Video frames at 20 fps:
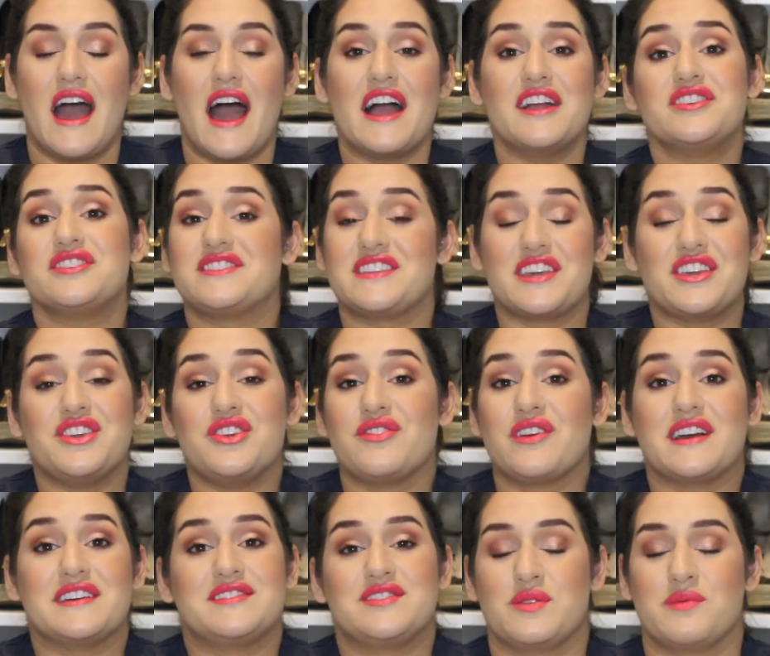I just thank you
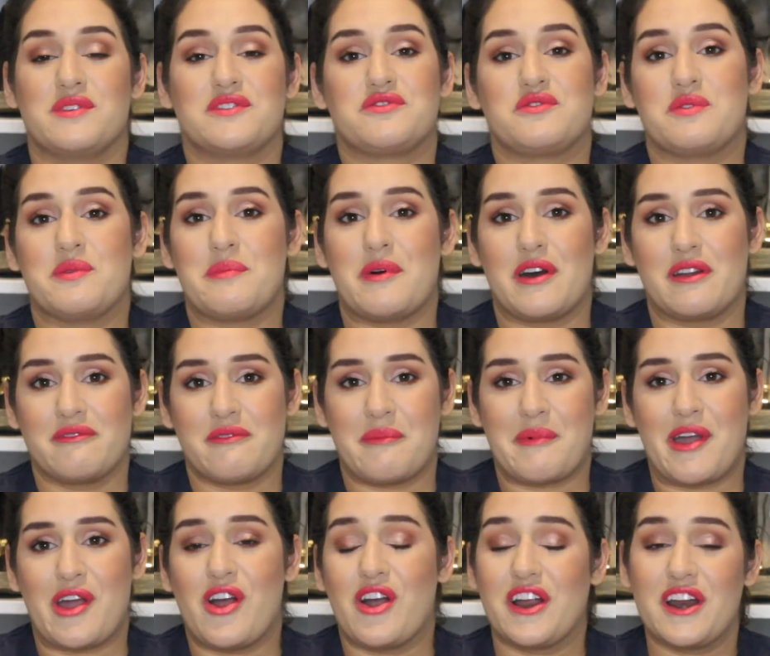guys so much from the bottom of
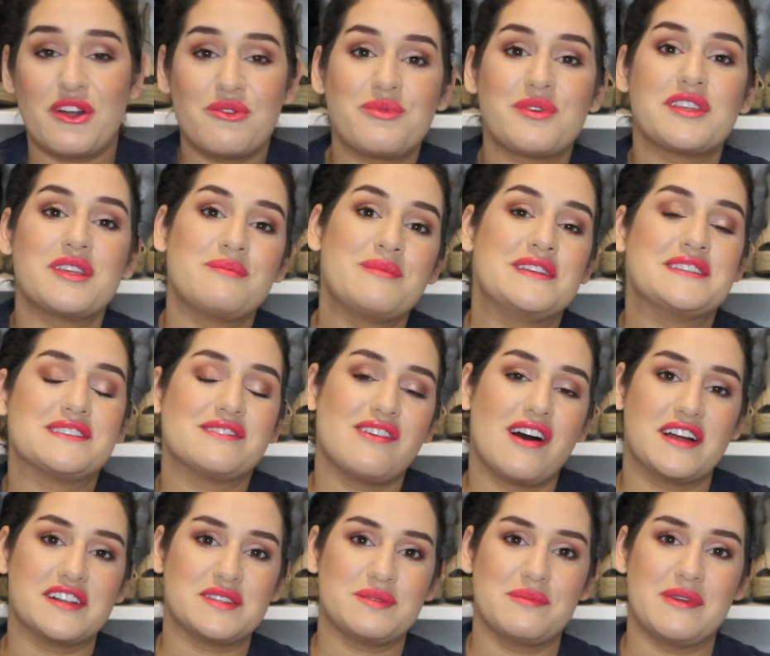my heart. It really means a
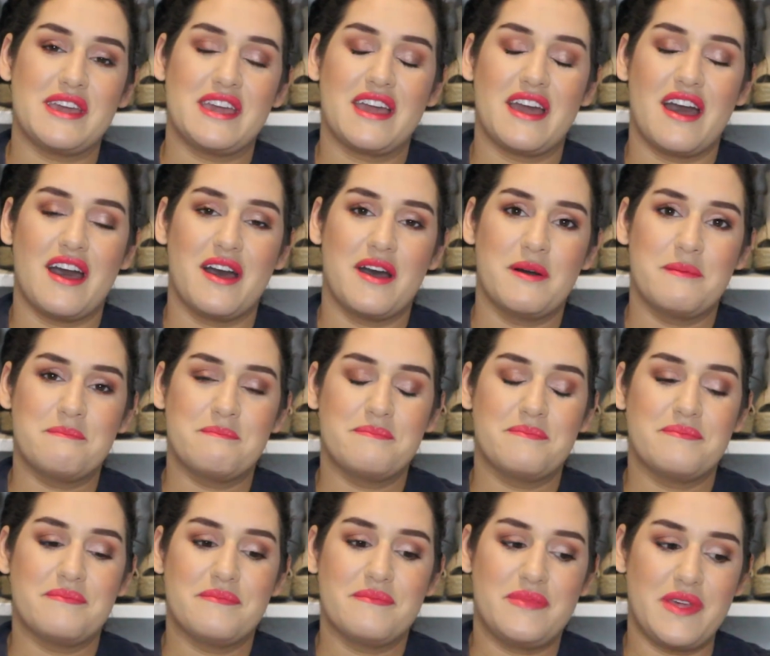lot to me
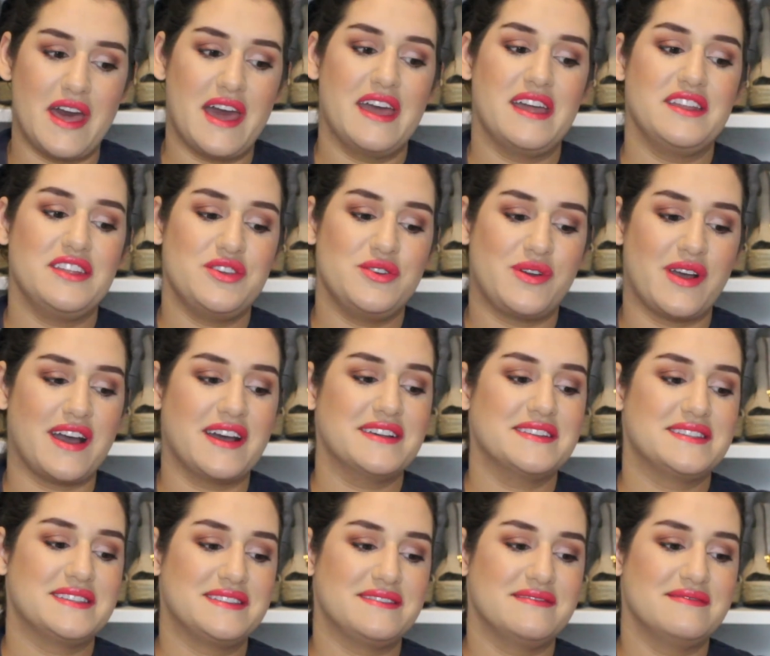that you
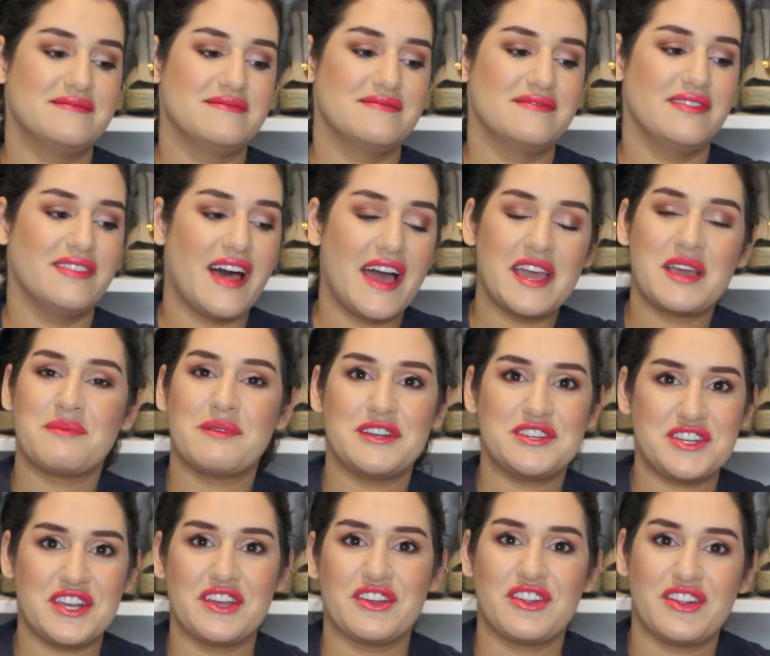guys like my
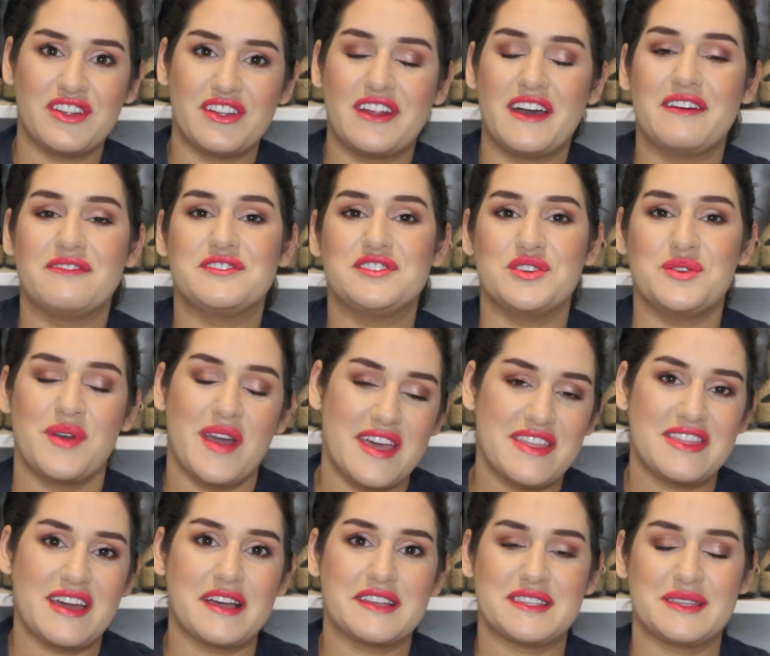channel enough to
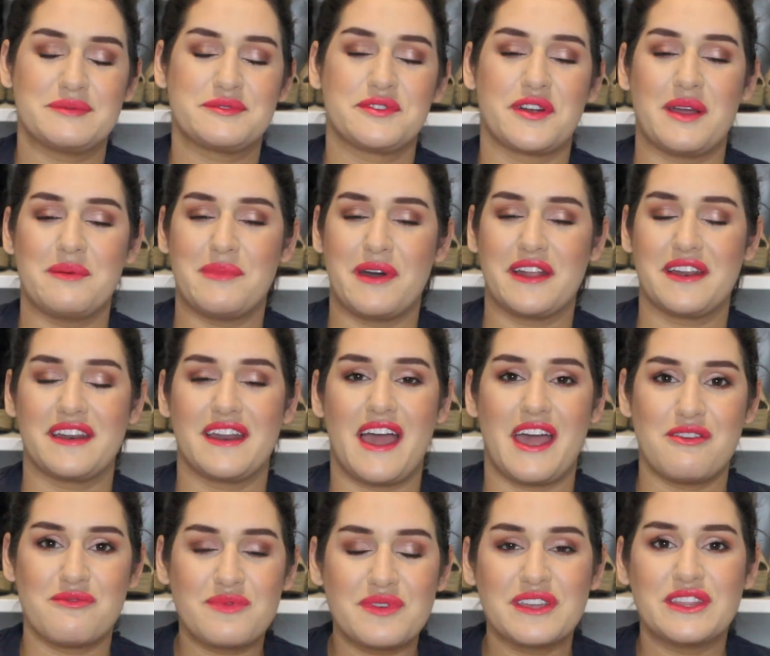hit that subscribe button.
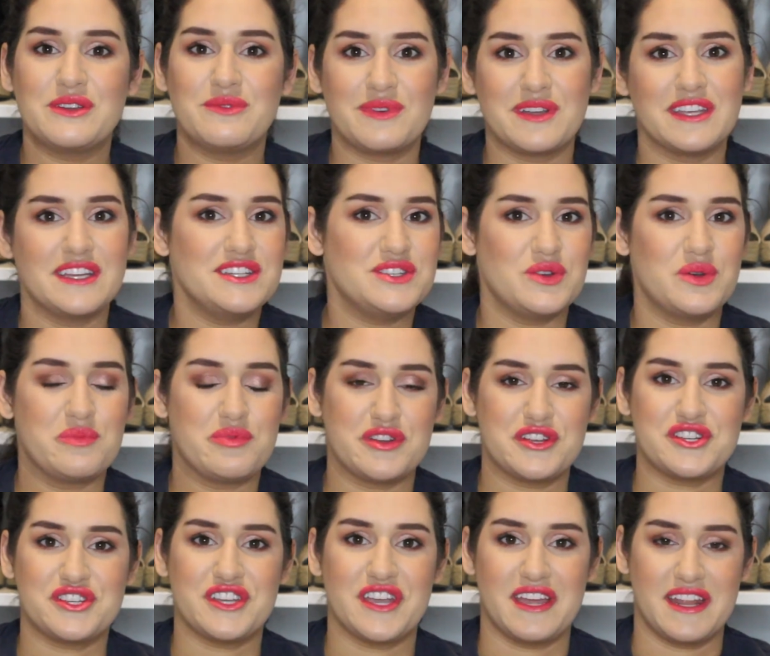I really do
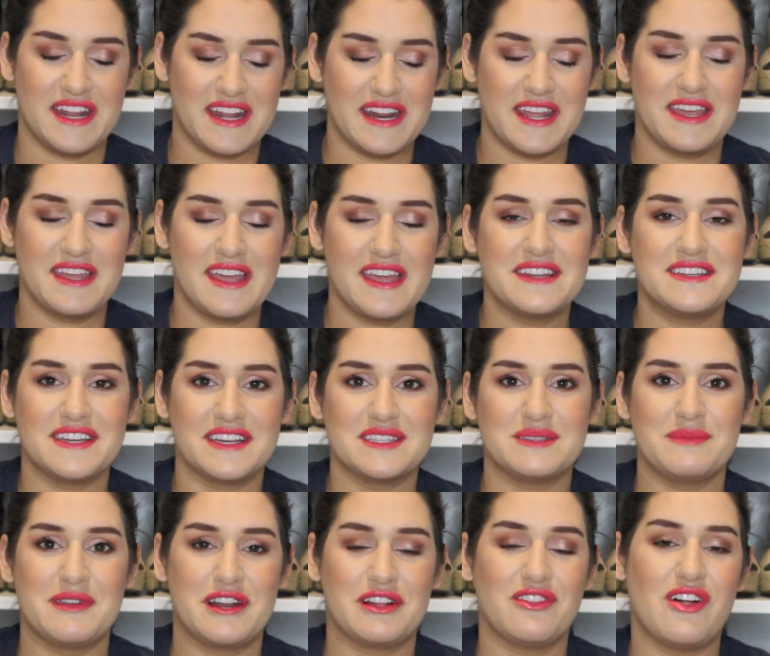appreciate it. It
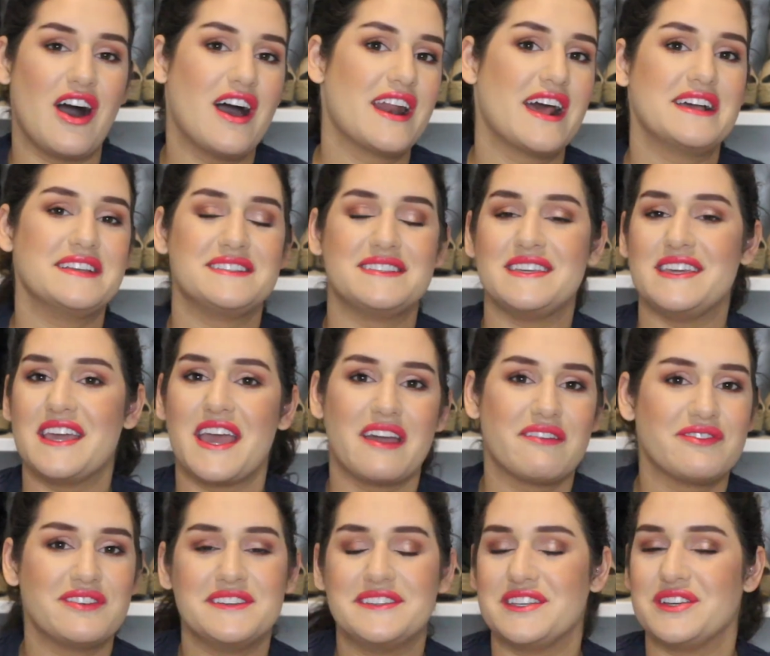does mean a lot. I see
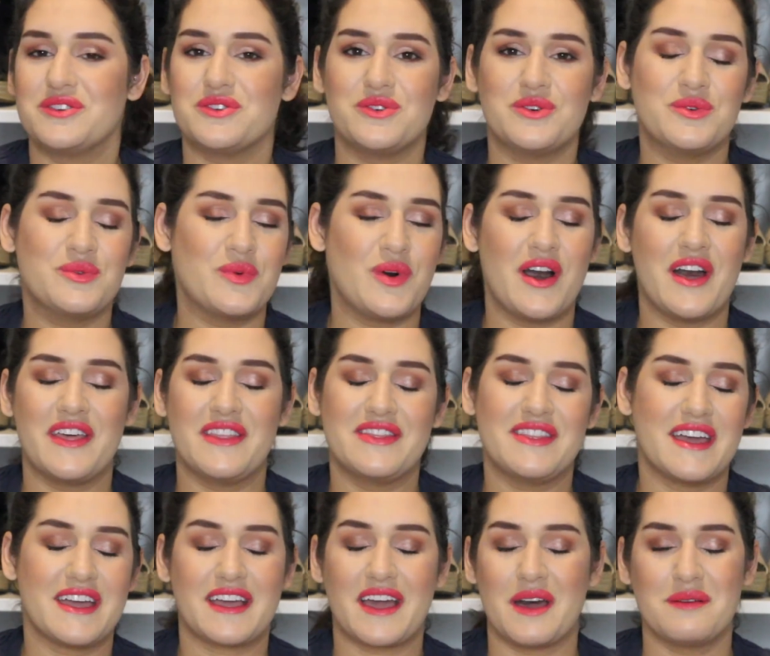every single one
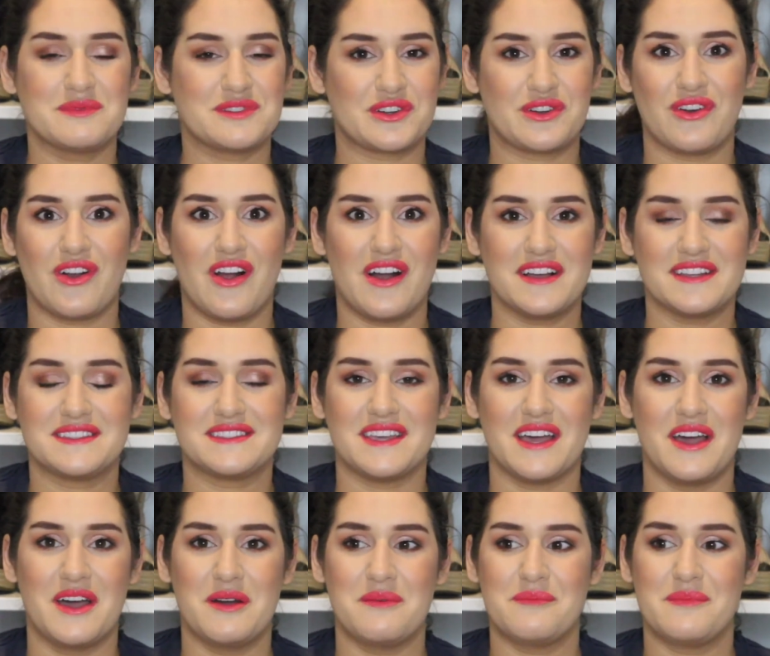that comes across
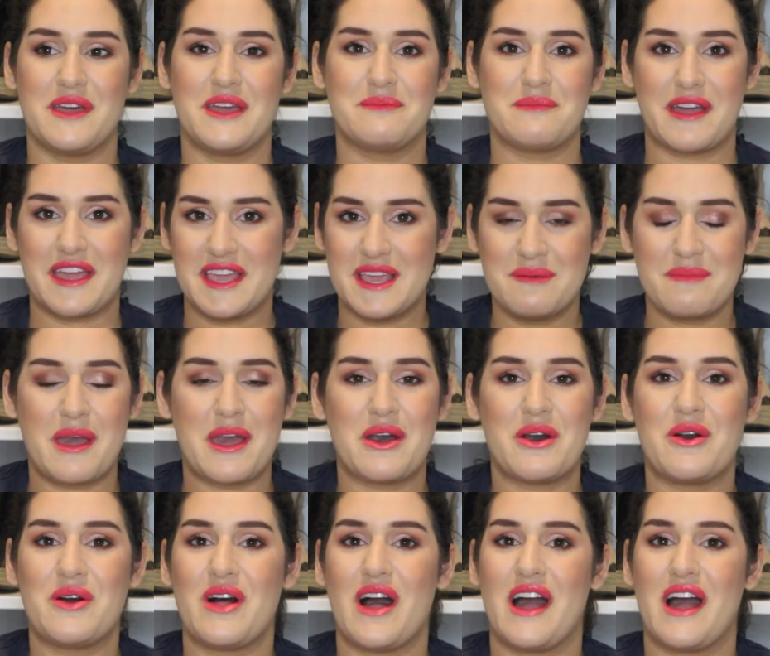in my email.